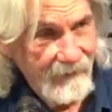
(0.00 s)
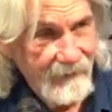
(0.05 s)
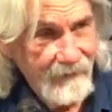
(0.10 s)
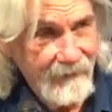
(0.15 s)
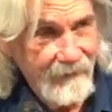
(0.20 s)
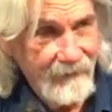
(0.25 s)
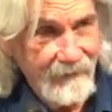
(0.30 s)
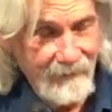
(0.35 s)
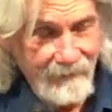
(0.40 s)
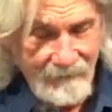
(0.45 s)

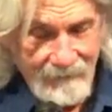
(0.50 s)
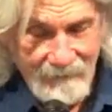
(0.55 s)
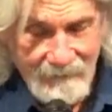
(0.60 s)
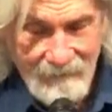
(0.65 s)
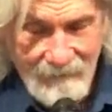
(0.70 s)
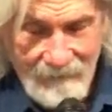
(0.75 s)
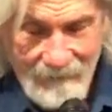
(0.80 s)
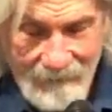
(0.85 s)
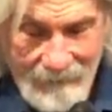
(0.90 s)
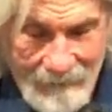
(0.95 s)

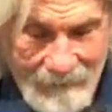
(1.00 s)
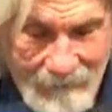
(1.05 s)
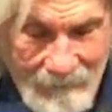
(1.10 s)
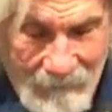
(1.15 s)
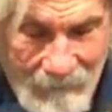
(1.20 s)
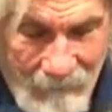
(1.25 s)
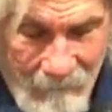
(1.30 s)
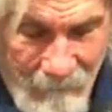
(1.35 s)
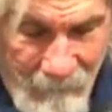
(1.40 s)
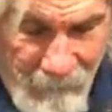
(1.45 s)

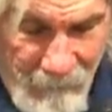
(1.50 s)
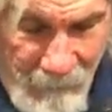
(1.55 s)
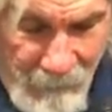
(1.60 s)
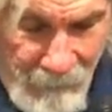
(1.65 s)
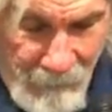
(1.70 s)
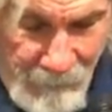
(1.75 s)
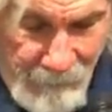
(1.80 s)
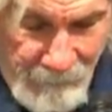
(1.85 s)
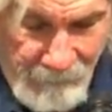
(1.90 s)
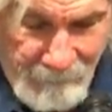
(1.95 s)

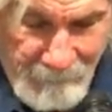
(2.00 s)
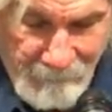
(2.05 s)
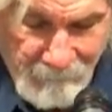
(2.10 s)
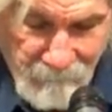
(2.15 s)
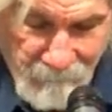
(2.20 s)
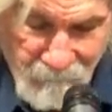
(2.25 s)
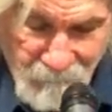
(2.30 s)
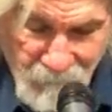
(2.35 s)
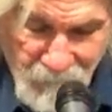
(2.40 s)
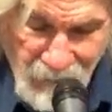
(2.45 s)

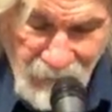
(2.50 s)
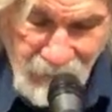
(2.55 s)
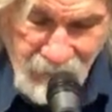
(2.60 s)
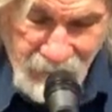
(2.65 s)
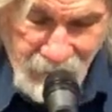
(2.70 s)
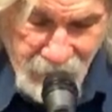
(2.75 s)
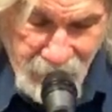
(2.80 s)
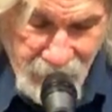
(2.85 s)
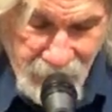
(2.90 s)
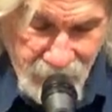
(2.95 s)

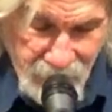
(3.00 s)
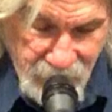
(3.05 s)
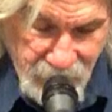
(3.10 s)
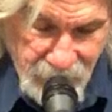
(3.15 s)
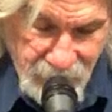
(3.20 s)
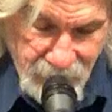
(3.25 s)
Nobody speaks.